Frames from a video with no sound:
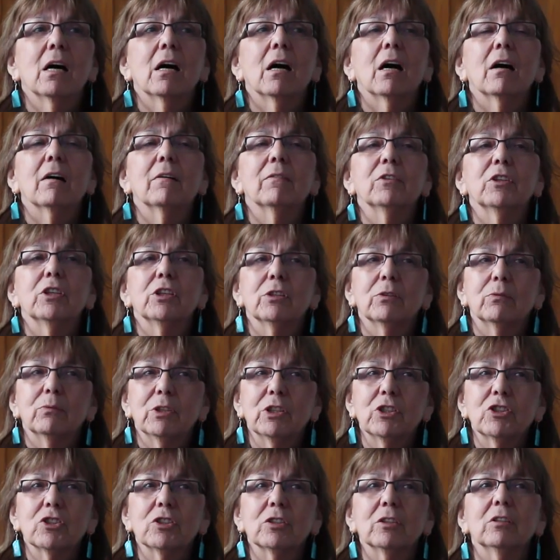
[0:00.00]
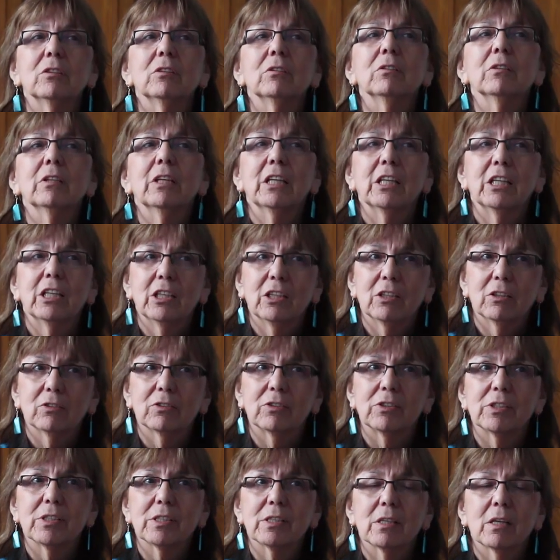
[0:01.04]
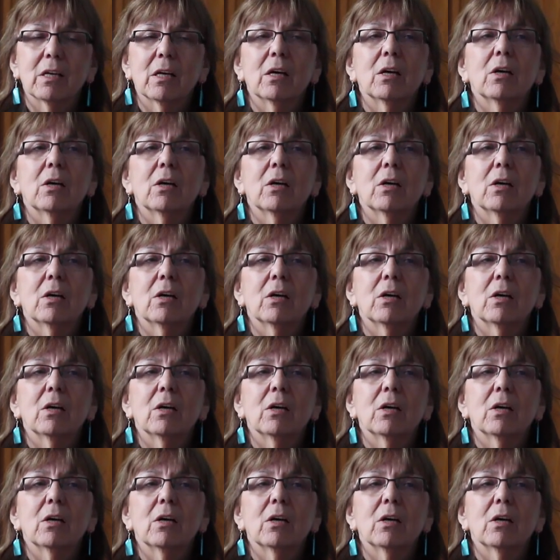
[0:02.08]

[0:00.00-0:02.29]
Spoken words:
of the original healers.